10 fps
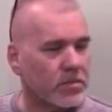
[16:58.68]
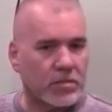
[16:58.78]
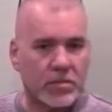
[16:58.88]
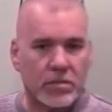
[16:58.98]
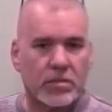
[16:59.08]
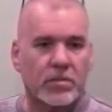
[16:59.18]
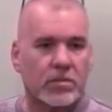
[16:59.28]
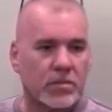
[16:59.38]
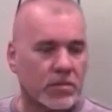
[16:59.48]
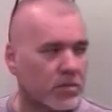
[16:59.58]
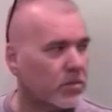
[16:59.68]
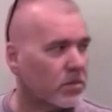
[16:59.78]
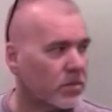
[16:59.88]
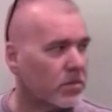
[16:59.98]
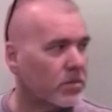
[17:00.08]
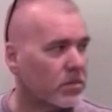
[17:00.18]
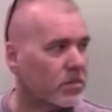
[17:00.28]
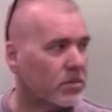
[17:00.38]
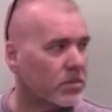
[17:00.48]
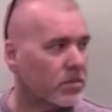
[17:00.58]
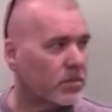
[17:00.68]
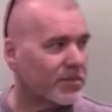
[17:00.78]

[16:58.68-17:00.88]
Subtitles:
No words are spoken by the person on screen.